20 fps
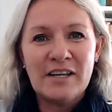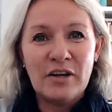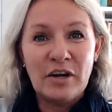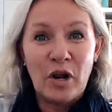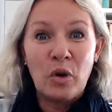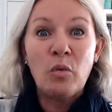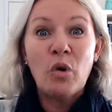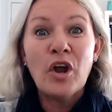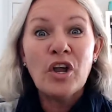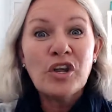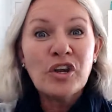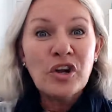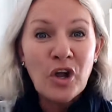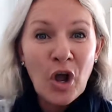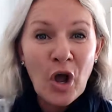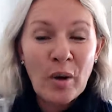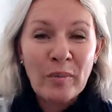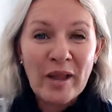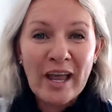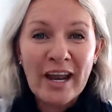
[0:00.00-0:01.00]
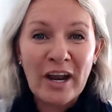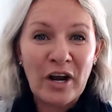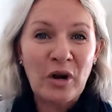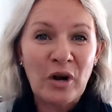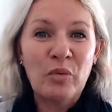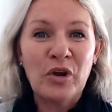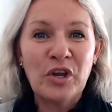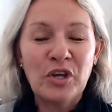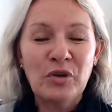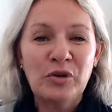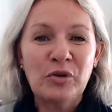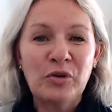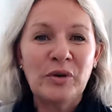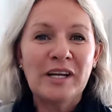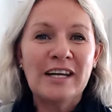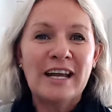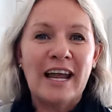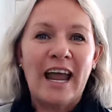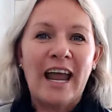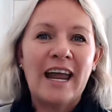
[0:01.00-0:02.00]
And I want you to comment and I want you to
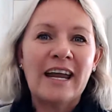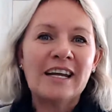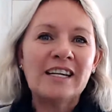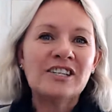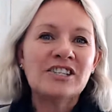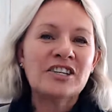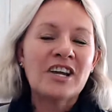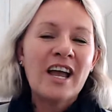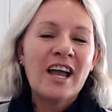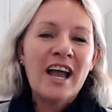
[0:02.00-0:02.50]
engage